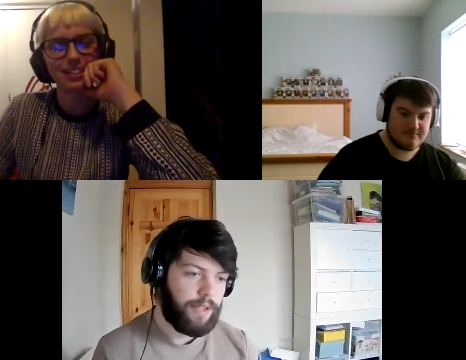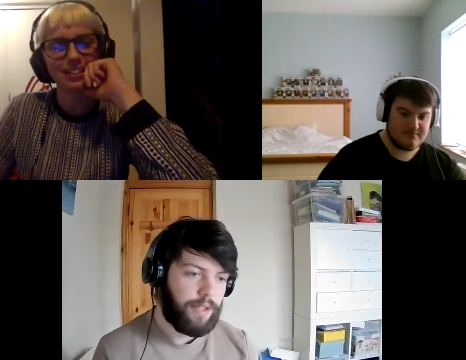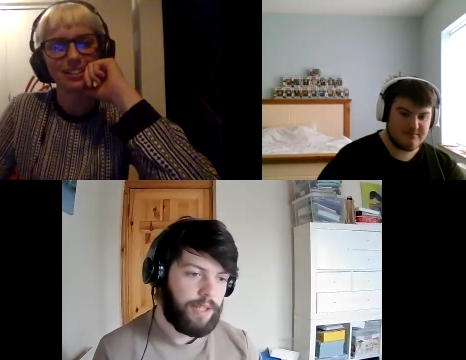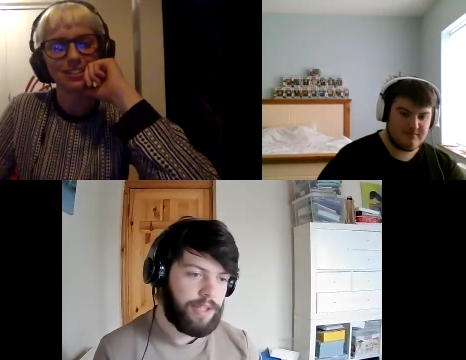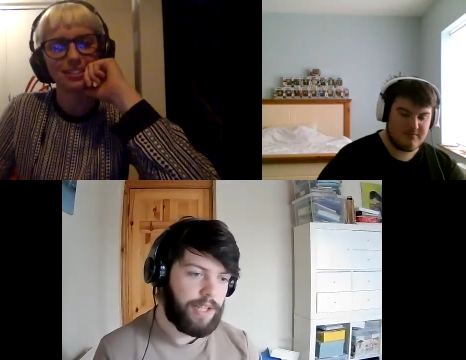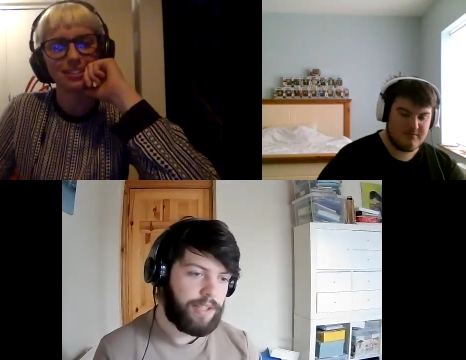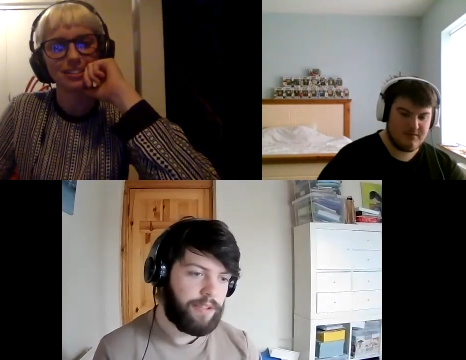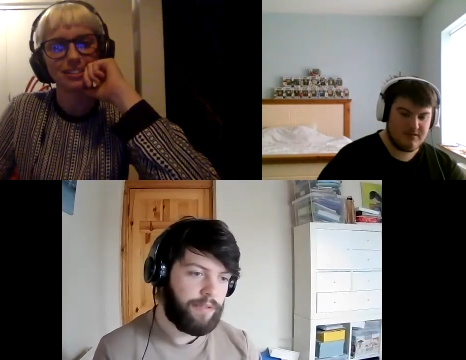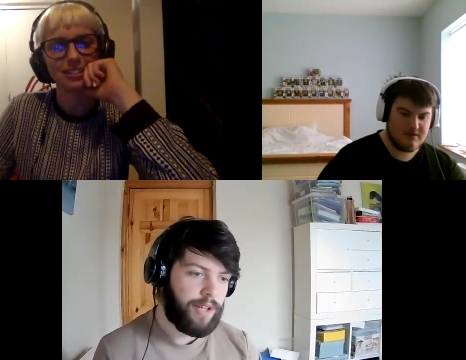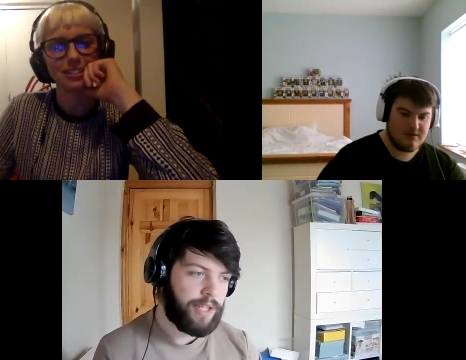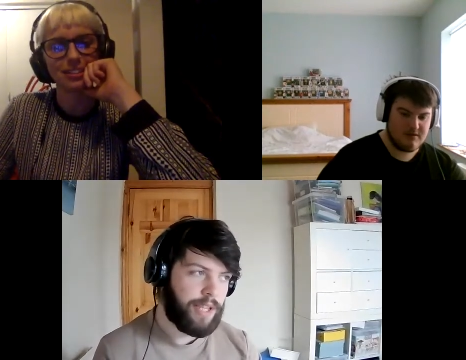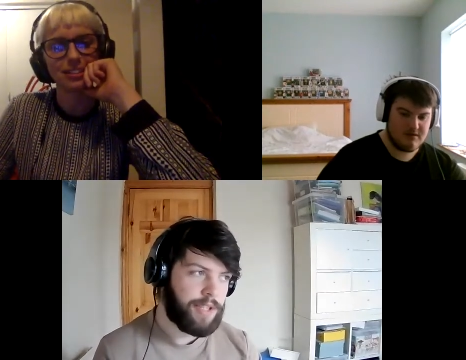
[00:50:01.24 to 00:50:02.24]
Speaker 1: It's like the
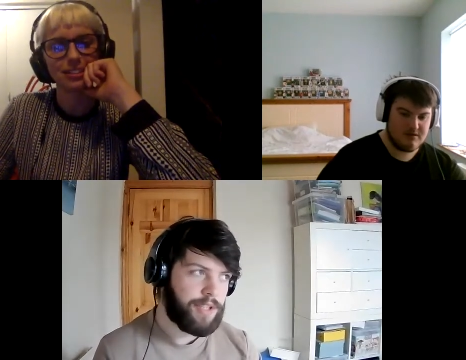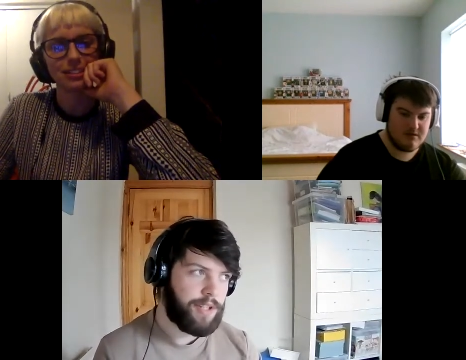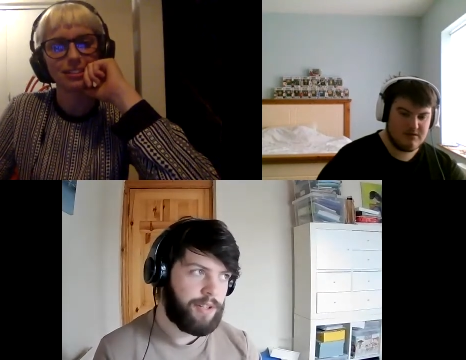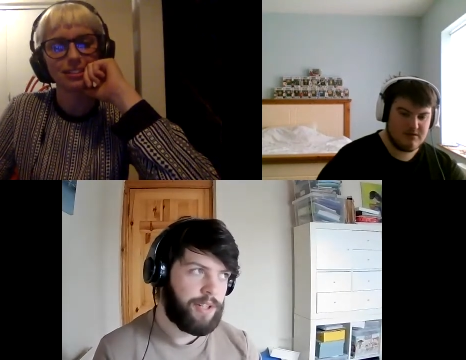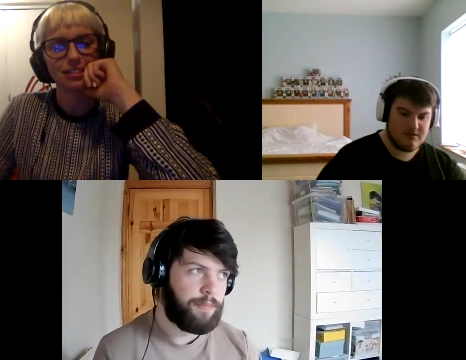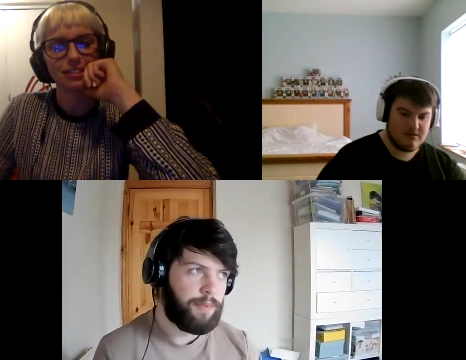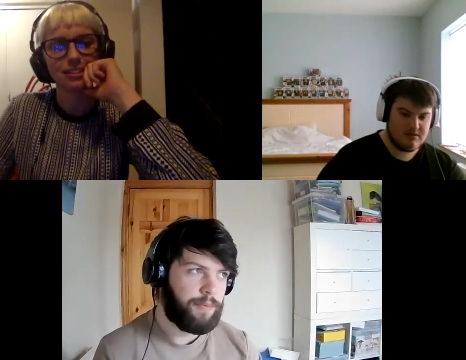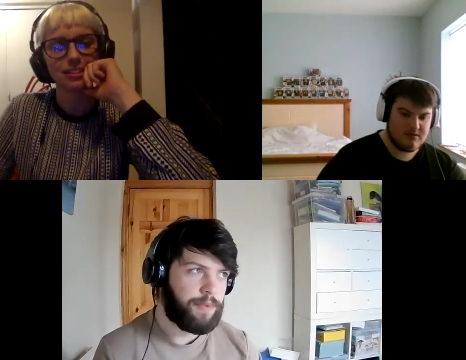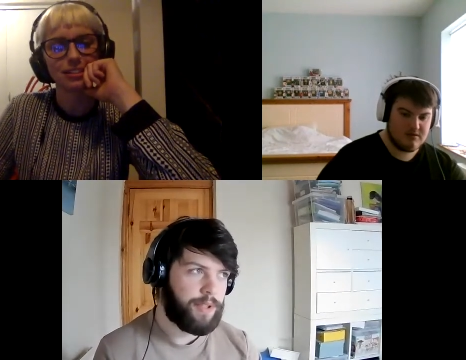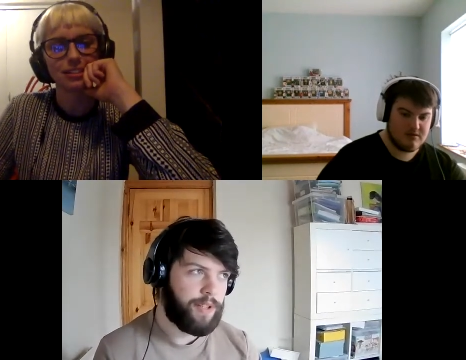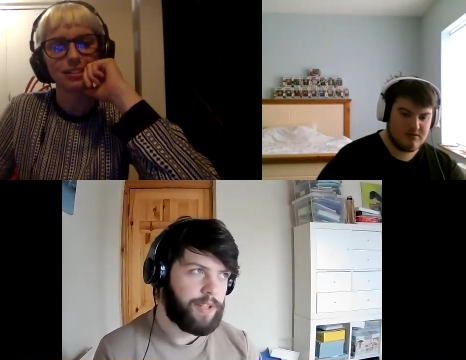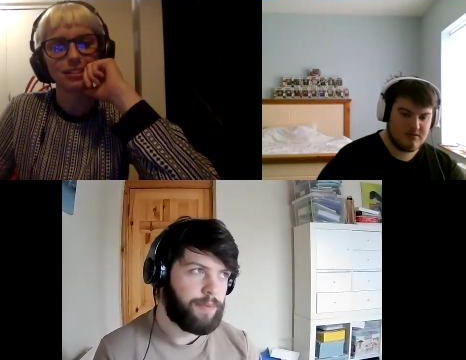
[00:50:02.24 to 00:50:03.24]
Viking series,
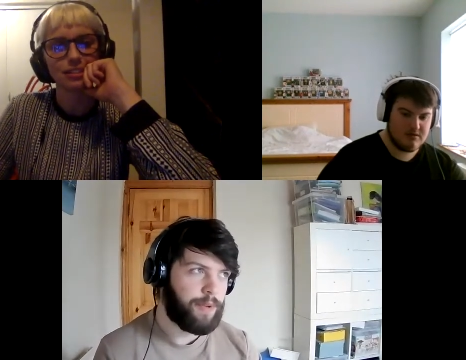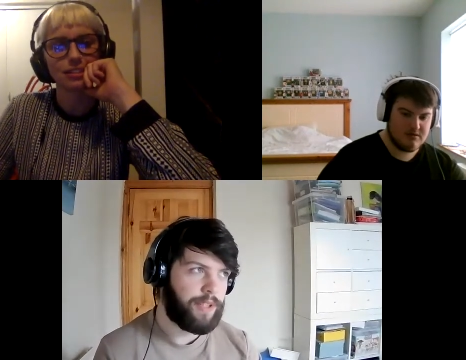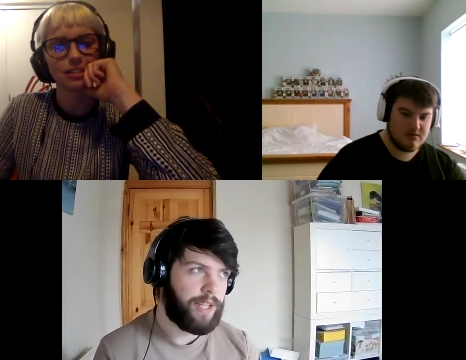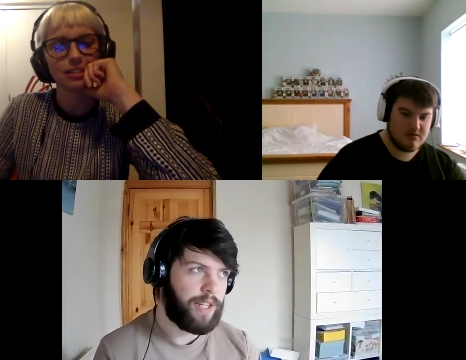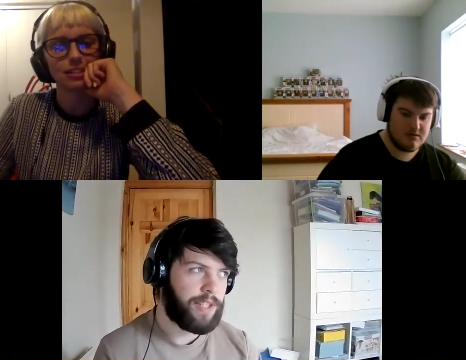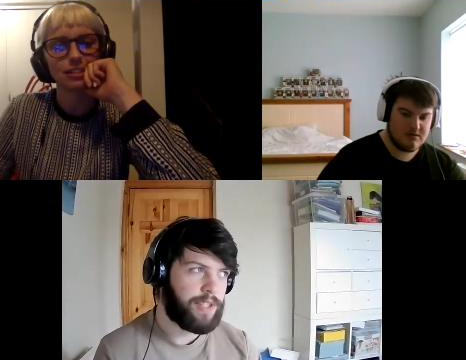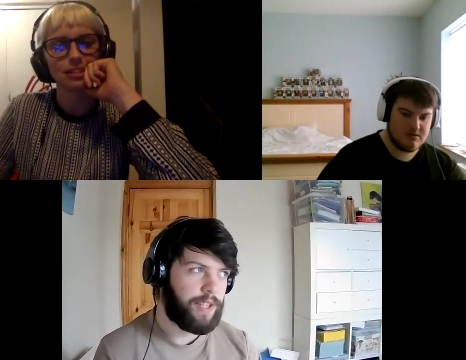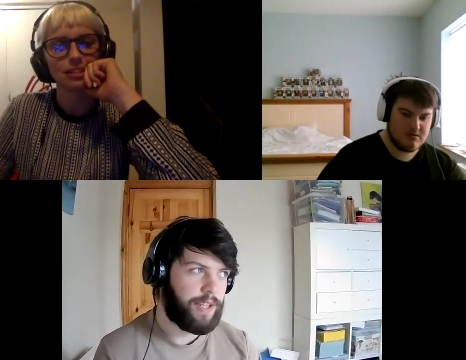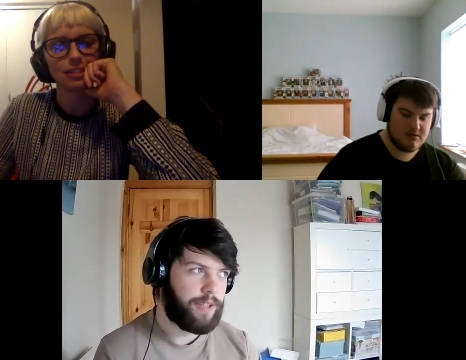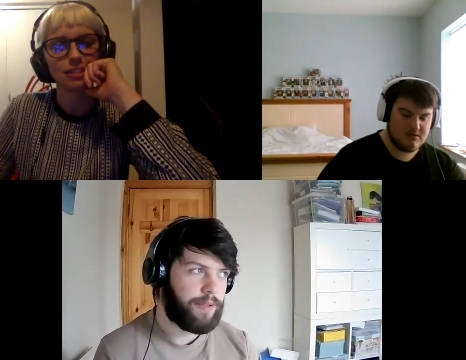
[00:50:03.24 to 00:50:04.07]
but I think it's like